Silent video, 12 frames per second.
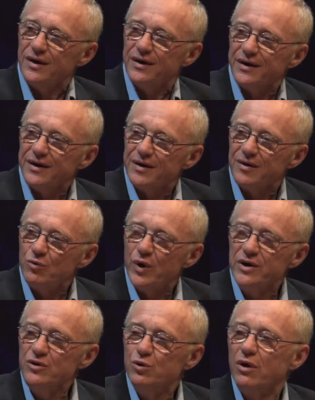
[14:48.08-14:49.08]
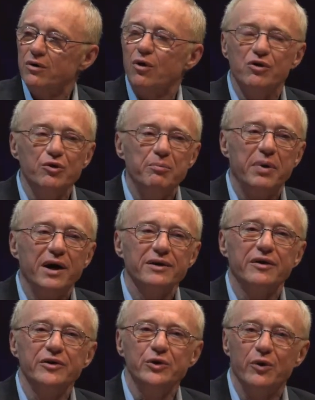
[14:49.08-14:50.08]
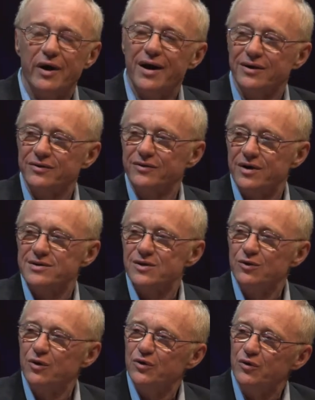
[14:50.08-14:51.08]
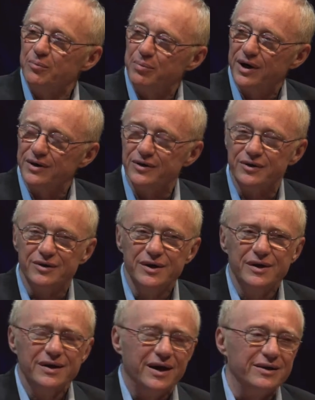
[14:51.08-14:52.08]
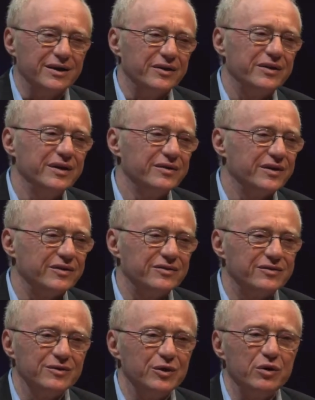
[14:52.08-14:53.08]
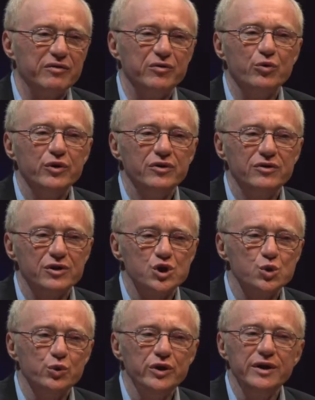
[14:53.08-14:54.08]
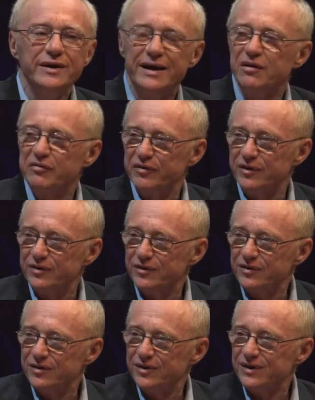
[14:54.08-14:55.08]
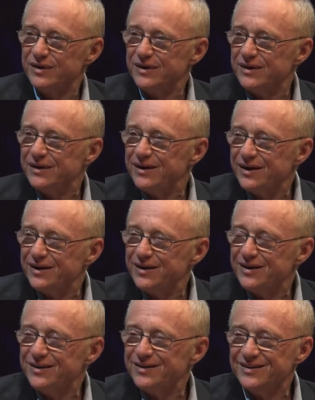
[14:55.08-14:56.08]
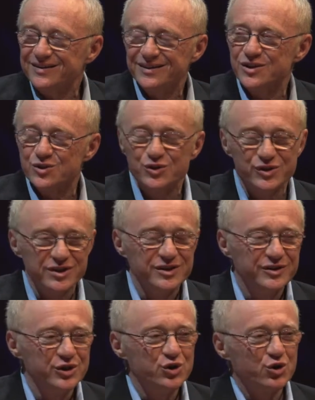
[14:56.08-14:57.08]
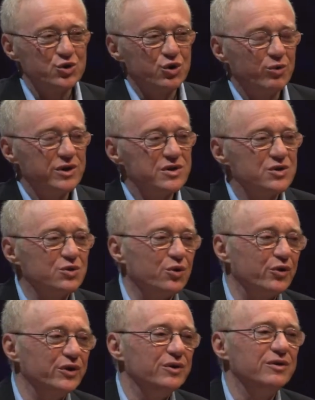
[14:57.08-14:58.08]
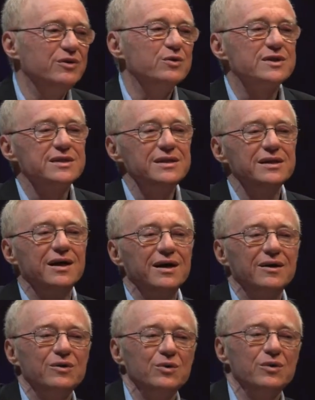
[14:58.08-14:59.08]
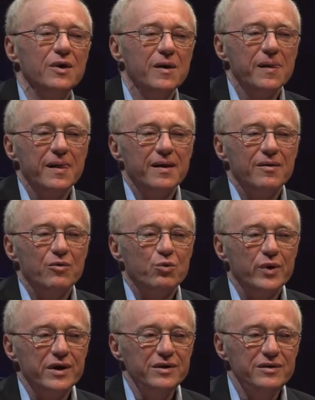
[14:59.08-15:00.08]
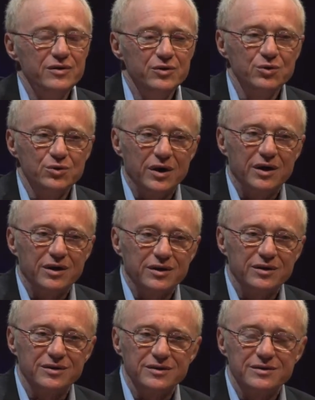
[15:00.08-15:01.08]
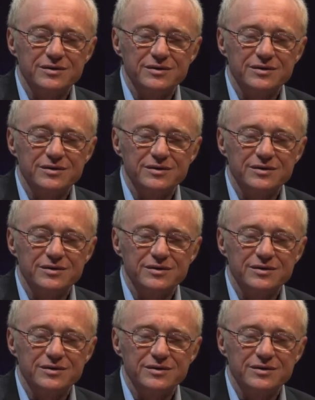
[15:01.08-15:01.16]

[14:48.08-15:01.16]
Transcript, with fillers: Uh, when you are occupier, you act as an occupier. I, I, think that you know if you read the Shooting an Elephant, yeah. uh, George the, the, the, George Orwell story, you, you, see how when you are